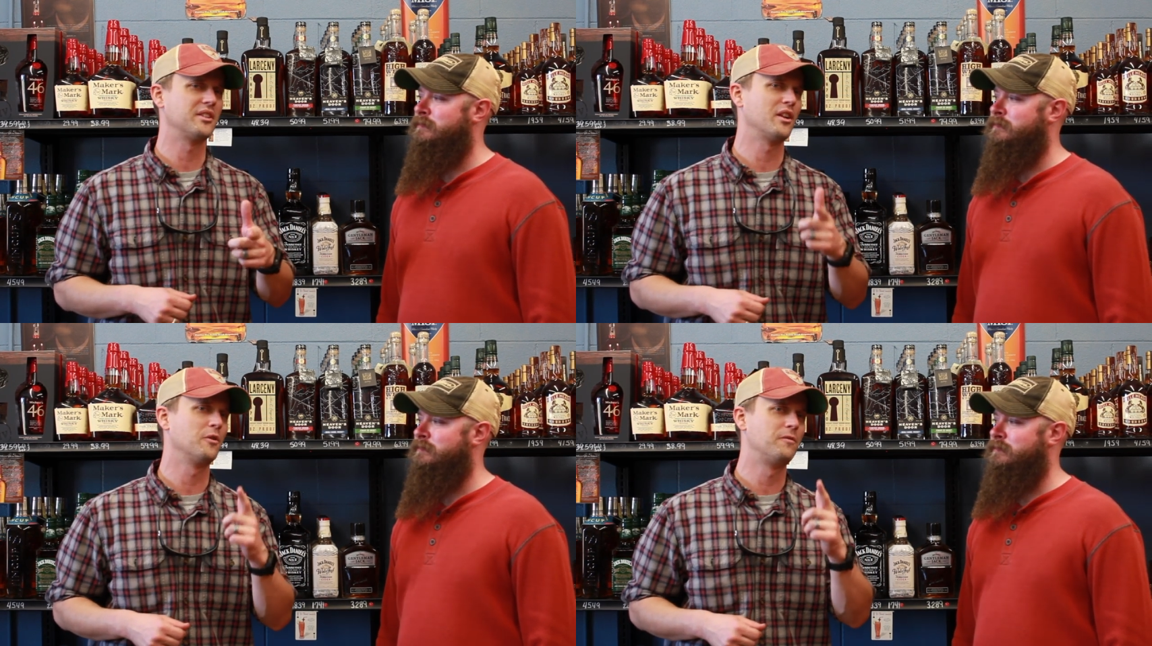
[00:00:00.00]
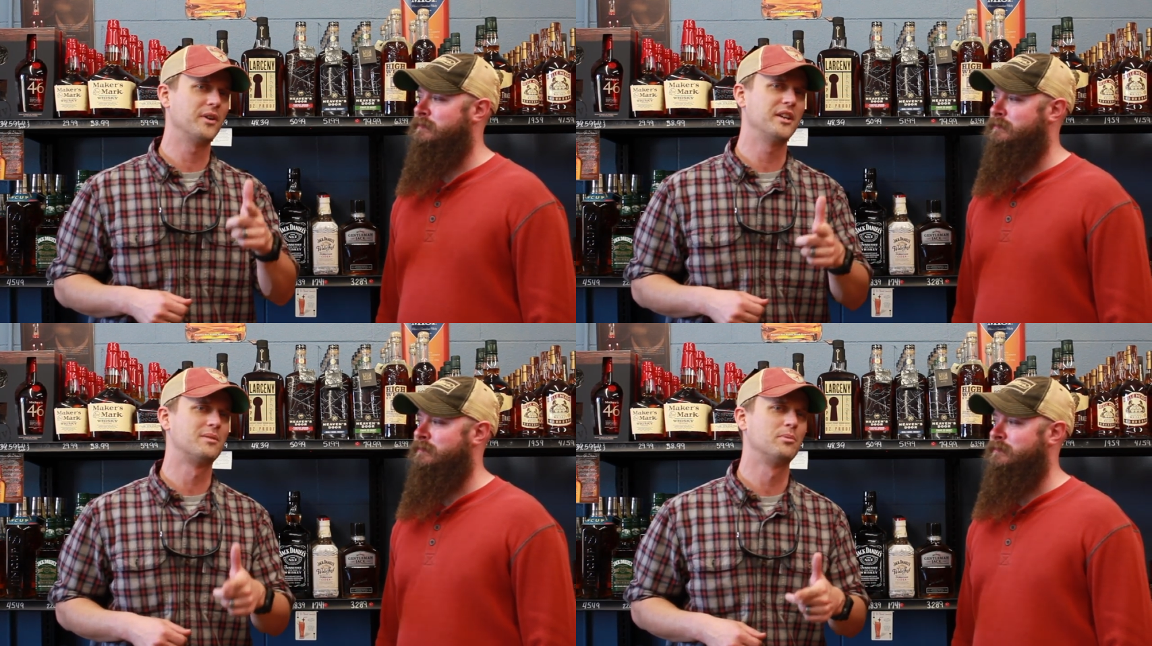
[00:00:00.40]
Speaker 1: out on
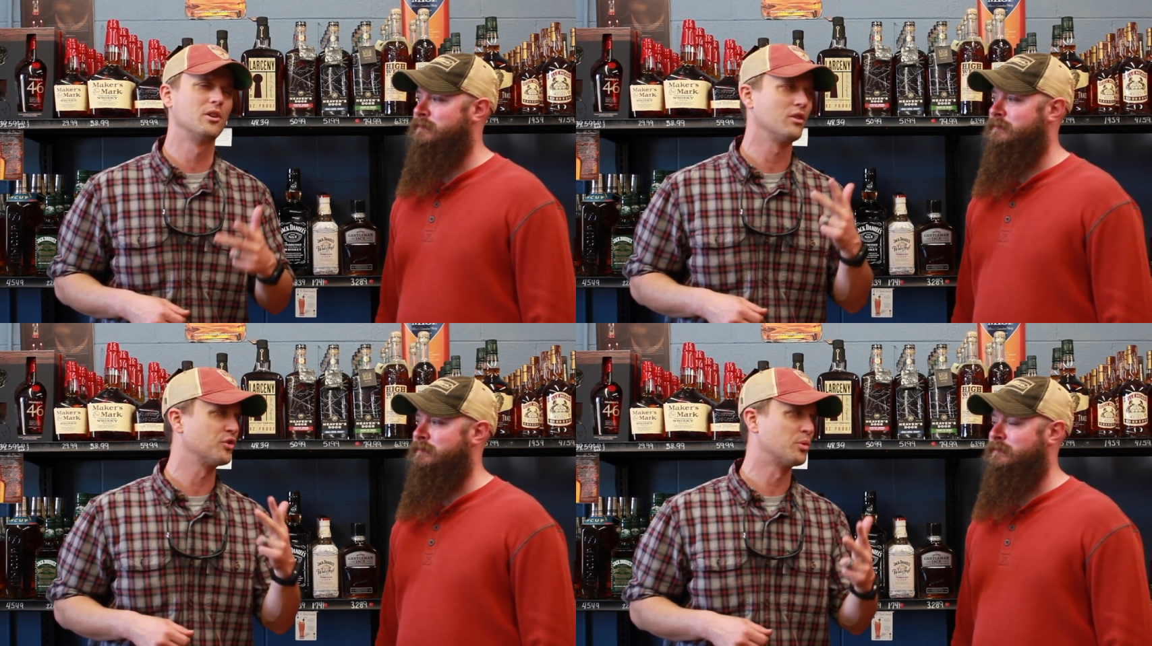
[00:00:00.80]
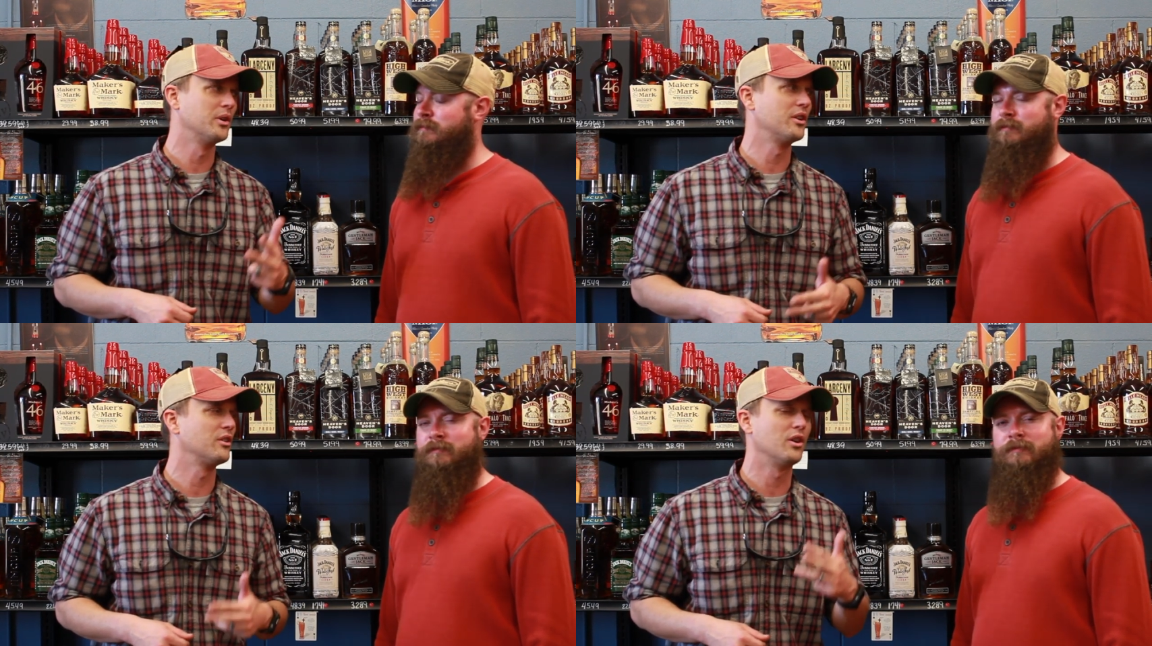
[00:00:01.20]
Facebook, on
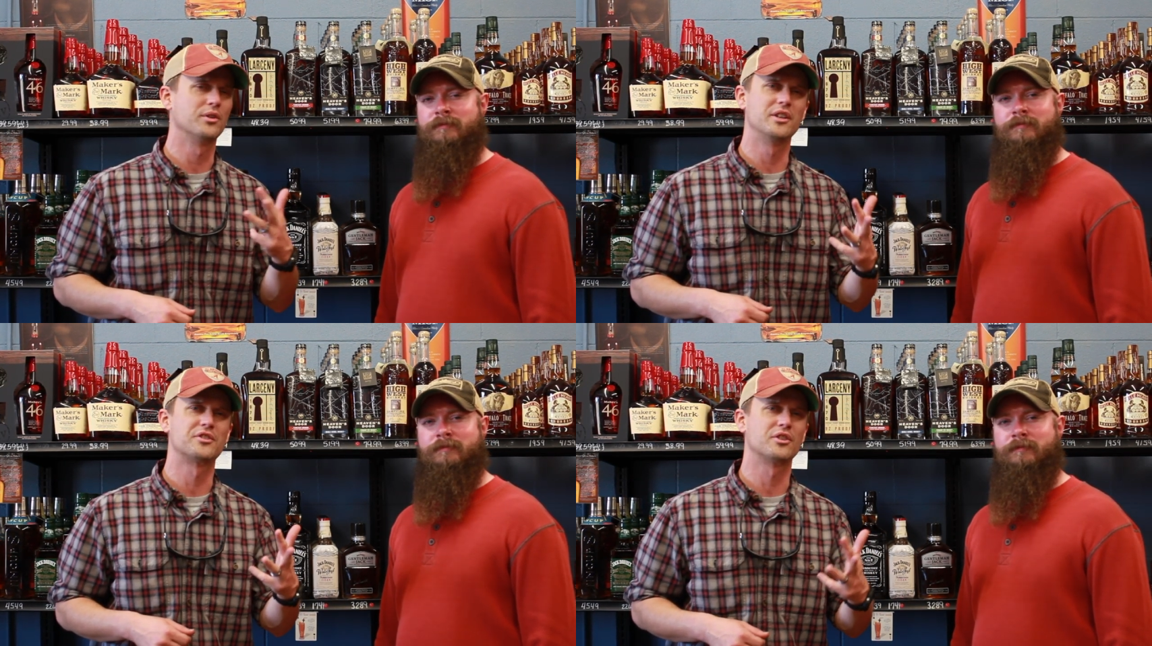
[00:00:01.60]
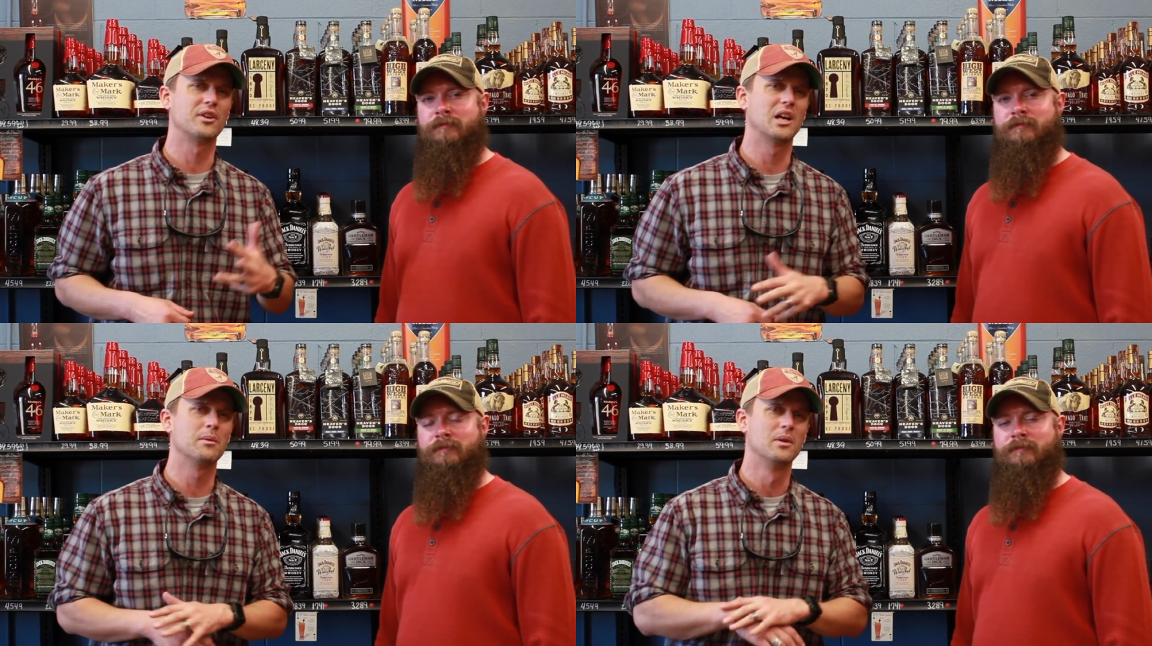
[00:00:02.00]
Twitter, on
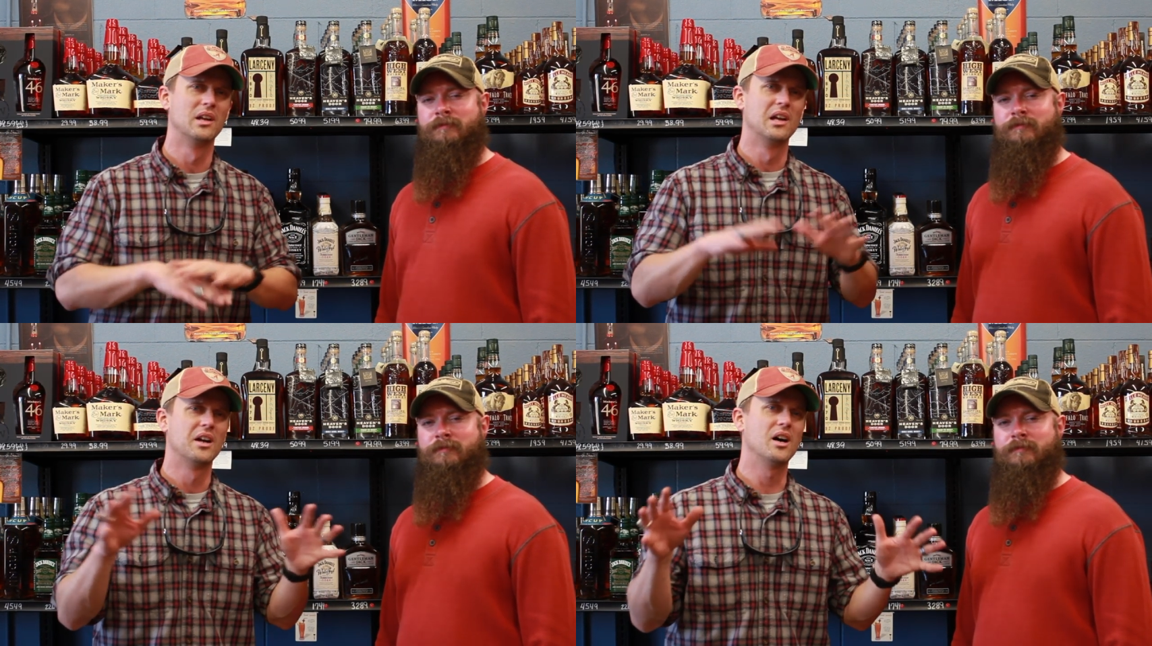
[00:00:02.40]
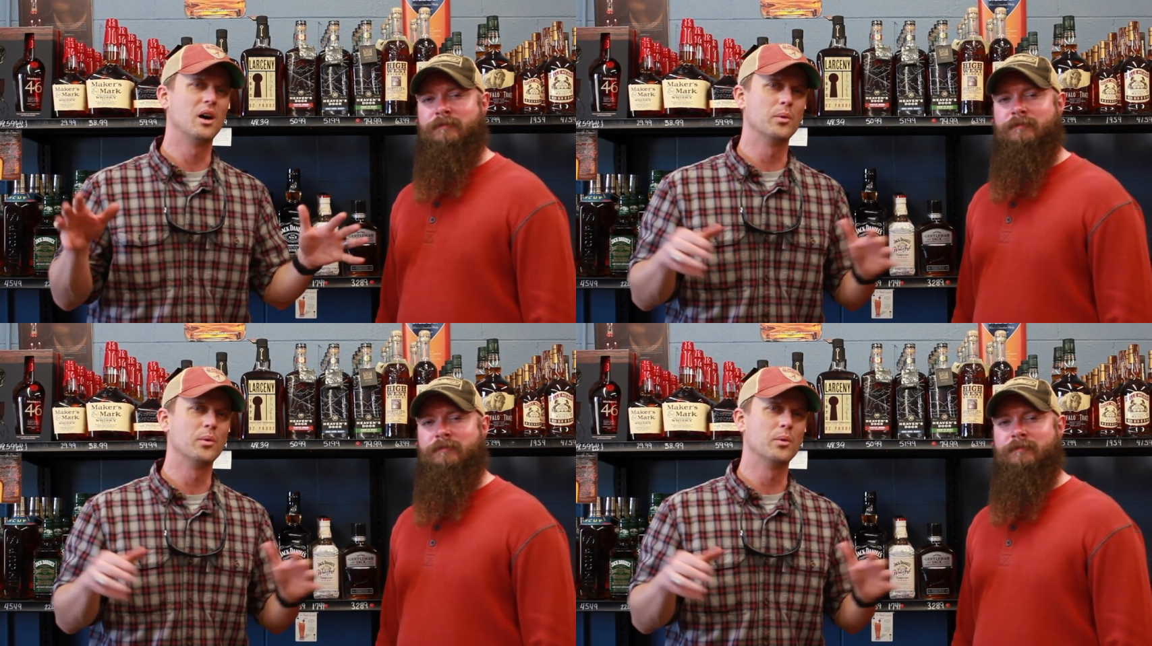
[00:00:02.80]
Instagram. Uh,